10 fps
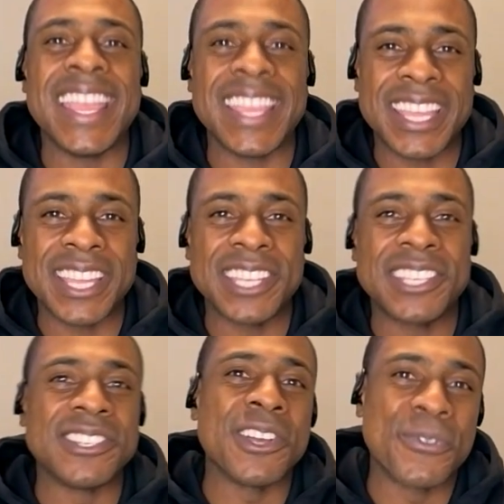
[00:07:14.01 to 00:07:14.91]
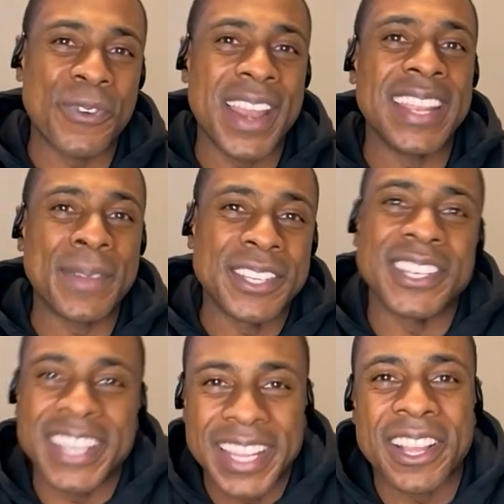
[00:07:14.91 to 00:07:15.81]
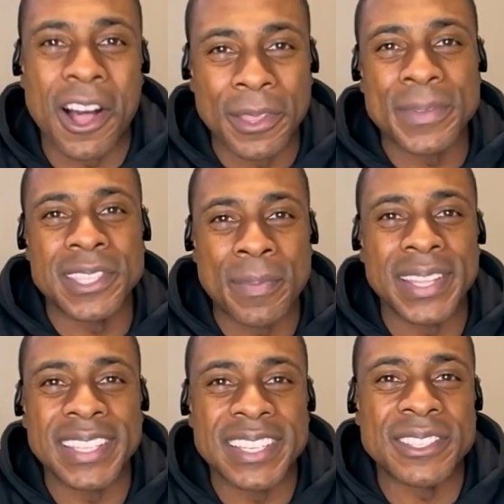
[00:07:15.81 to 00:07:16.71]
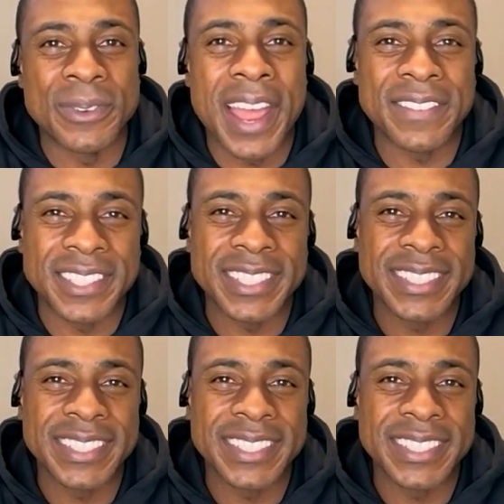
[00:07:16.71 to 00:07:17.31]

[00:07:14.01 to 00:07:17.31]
and get yourself ready because you're going to get called up to the big league soon after.